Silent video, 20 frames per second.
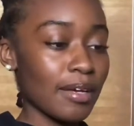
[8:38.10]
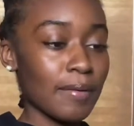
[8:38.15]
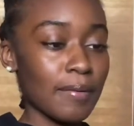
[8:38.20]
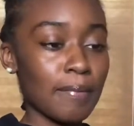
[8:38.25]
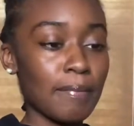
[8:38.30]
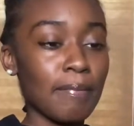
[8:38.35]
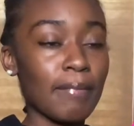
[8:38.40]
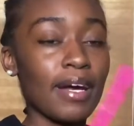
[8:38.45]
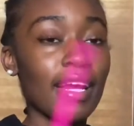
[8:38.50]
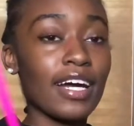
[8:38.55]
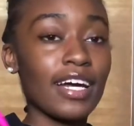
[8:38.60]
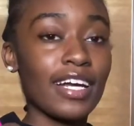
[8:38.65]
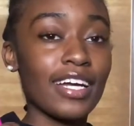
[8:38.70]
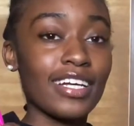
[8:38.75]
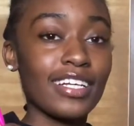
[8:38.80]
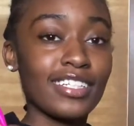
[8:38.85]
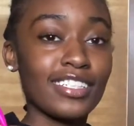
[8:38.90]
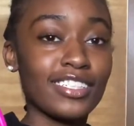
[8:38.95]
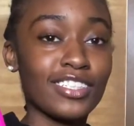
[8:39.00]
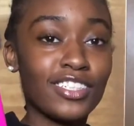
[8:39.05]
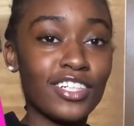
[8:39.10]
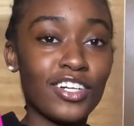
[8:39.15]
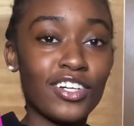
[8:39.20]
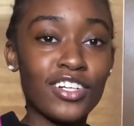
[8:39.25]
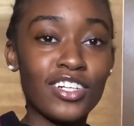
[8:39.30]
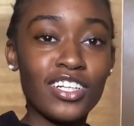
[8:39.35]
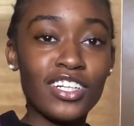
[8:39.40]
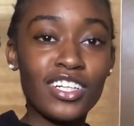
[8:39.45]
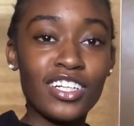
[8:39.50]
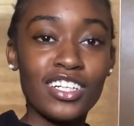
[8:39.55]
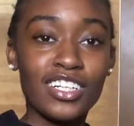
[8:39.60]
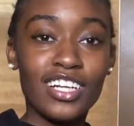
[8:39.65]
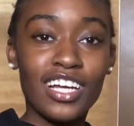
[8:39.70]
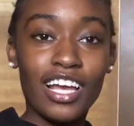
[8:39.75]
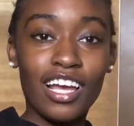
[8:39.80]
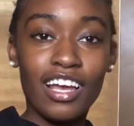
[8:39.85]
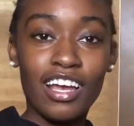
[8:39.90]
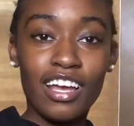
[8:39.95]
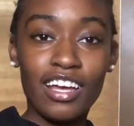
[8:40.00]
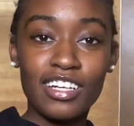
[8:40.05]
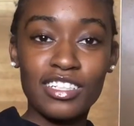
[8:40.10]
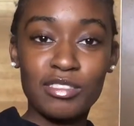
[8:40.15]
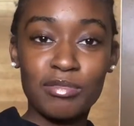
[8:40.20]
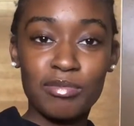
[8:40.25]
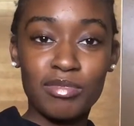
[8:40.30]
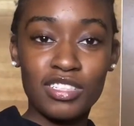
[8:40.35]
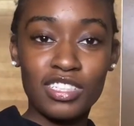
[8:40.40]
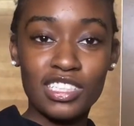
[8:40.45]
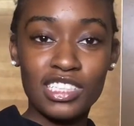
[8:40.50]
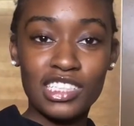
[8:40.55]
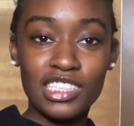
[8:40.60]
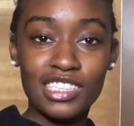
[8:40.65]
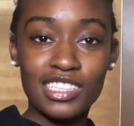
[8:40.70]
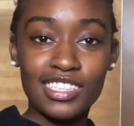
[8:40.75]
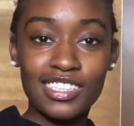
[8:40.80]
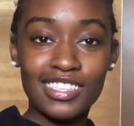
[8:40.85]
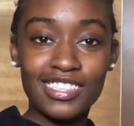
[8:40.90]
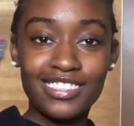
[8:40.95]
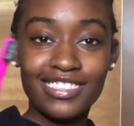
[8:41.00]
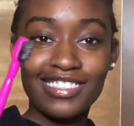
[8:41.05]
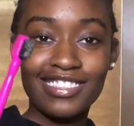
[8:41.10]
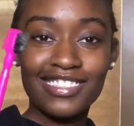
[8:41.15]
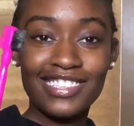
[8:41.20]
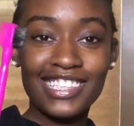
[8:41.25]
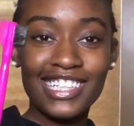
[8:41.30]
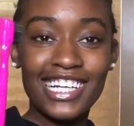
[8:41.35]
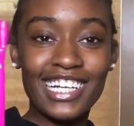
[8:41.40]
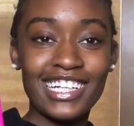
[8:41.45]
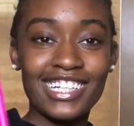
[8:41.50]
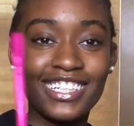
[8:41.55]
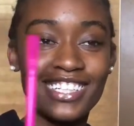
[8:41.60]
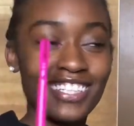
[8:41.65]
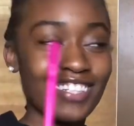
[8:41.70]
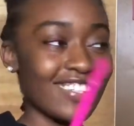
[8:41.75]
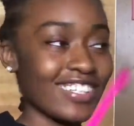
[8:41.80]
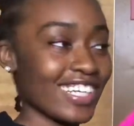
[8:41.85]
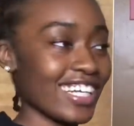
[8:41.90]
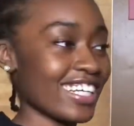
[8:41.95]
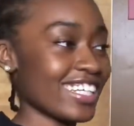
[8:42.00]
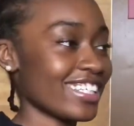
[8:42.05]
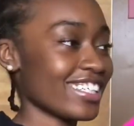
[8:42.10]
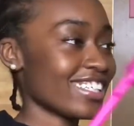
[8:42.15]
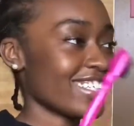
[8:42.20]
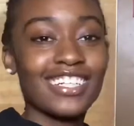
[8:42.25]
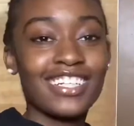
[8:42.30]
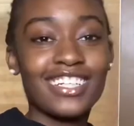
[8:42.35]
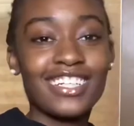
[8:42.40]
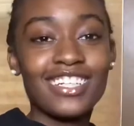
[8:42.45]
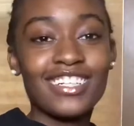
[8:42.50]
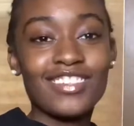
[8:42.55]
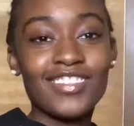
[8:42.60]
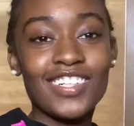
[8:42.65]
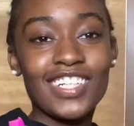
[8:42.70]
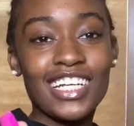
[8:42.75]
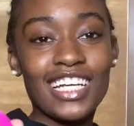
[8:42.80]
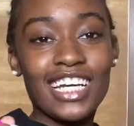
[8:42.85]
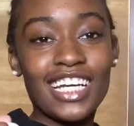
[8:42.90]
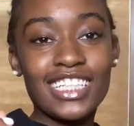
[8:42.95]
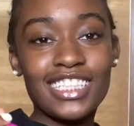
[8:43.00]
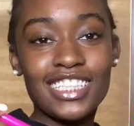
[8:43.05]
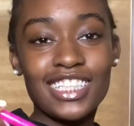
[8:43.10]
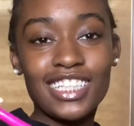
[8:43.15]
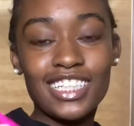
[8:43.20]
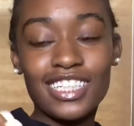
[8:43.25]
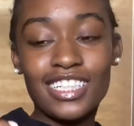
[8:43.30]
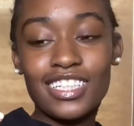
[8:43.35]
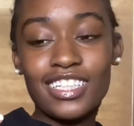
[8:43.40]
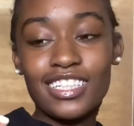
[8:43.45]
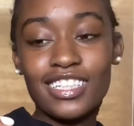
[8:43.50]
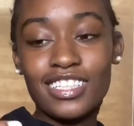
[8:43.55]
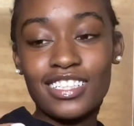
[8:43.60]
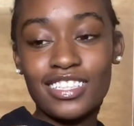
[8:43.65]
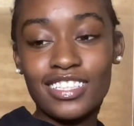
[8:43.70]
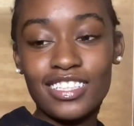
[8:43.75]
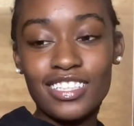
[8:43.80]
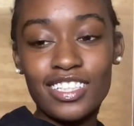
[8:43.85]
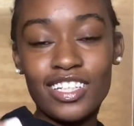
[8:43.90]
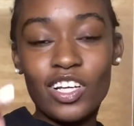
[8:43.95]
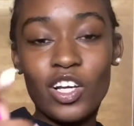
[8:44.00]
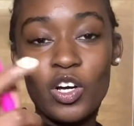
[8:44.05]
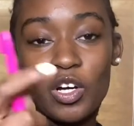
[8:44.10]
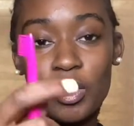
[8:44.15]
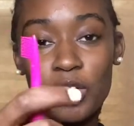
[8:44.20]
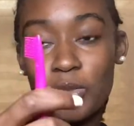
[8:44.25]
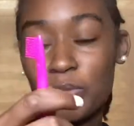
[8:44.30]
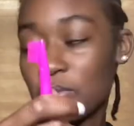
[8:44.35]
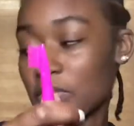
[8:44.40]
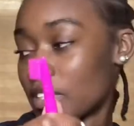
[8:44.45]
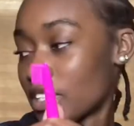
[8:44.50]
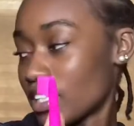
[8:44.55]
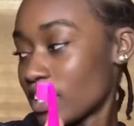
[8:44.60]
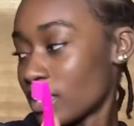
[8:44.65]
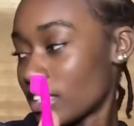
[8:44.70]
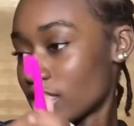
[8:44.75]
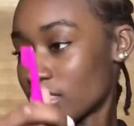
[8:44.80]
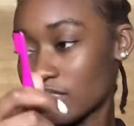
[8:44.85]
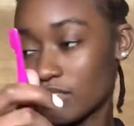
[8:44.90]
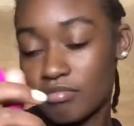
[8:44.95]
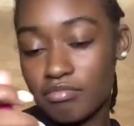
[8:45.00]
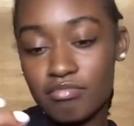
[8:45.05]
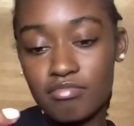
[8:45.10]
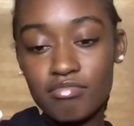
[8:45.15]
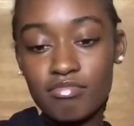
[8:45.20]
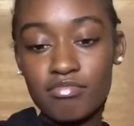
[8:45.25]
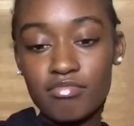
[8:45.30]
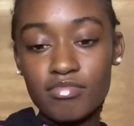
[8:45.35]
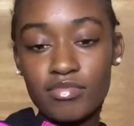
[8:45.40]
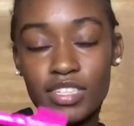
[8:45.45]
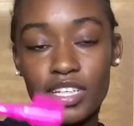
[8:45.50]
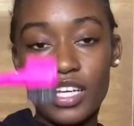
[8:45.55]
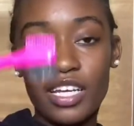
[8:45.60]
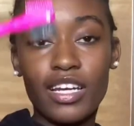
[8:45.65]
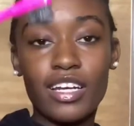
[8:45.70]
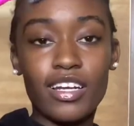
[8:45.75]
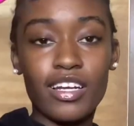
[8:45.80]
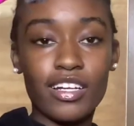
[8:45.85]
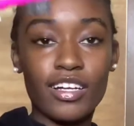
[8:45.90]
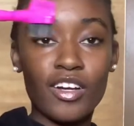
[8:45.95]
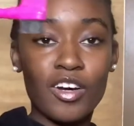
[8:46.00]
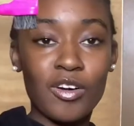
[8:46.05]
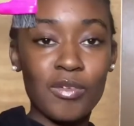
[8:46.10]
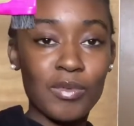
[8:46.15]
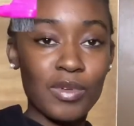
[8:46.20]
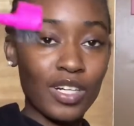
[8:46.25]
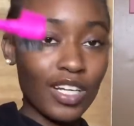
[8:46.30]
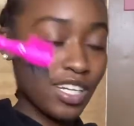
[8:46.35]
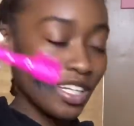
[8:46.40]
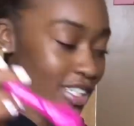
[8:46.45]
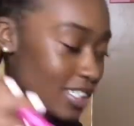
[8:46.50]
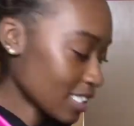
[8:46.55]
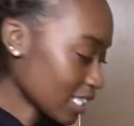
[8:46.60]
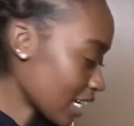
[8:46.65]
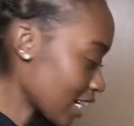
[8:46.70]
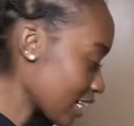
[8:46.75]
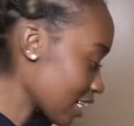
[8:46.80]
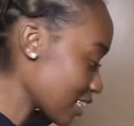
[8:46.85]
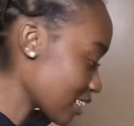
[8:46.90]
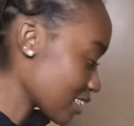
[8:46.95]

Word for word: my dirty edge brush. Don't look at it, don't look at it. But it has the comb on the end and comb on the other side.